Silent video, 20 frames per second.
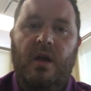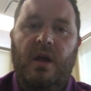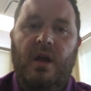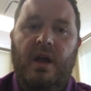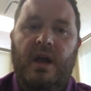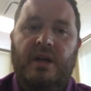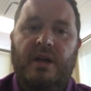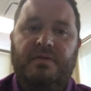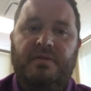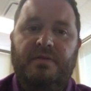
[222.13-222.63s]

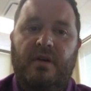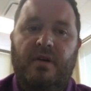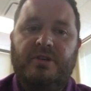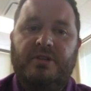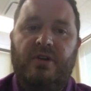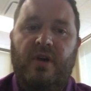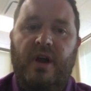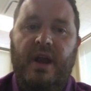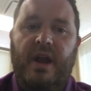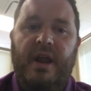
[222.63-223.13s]
As far
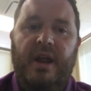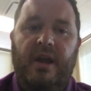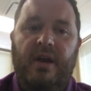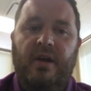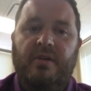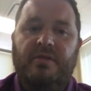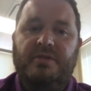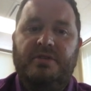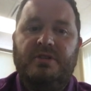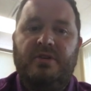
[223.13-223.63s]
as grading
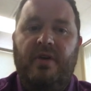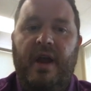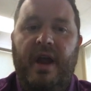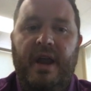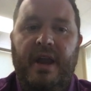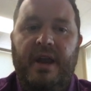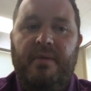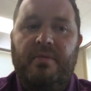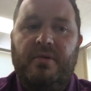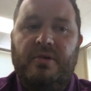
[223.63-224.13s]
goes, so
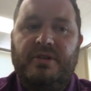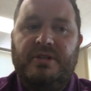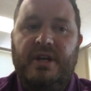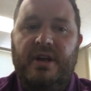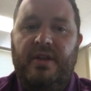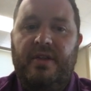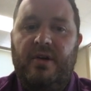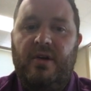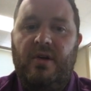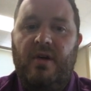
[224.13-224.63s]

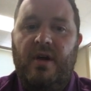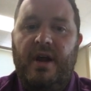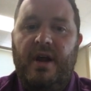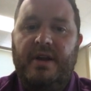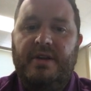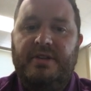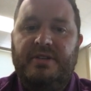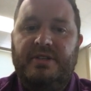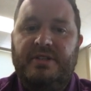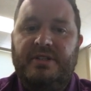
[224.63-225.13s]
80% of their
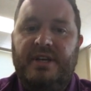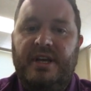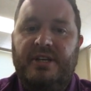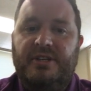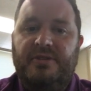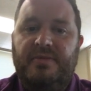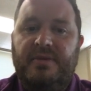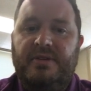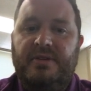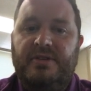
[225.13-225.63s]
grade is
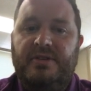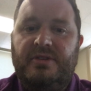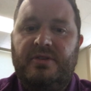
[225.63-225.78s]
assessments,